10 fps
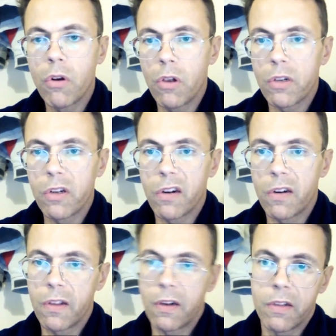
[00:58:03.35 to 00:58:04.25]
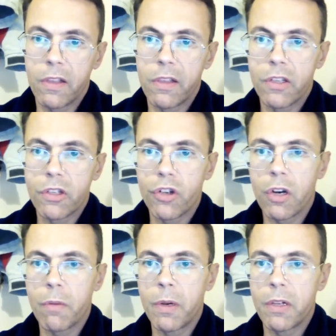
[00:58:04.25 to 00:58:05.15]
longer are there and that this
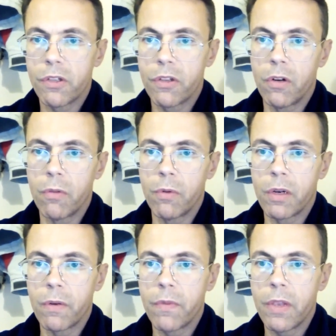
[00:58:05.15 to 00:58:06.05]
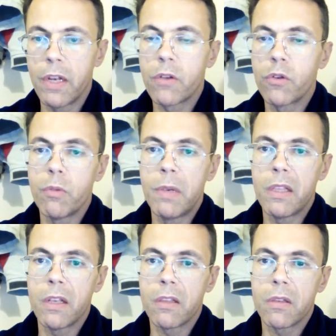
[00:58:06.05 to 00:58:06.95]
gentleman is the only one. And it could be
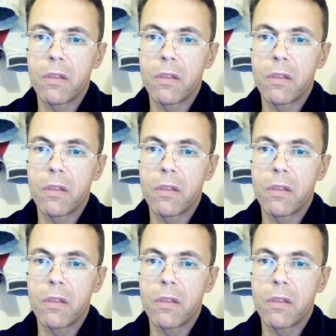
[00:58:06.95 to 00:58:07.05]
that